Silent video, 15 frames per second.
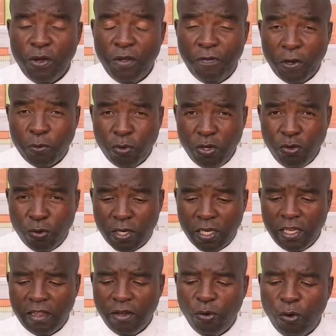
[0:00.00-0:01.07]
In fact, when you
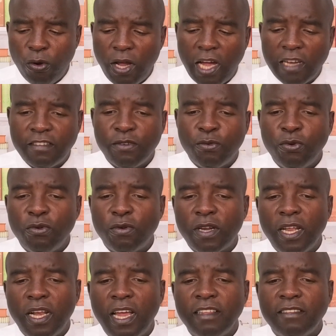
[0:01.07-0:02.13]
read the whole article, you
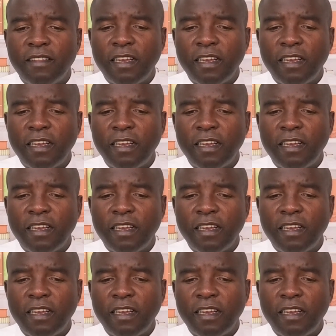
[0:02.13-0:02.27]
realize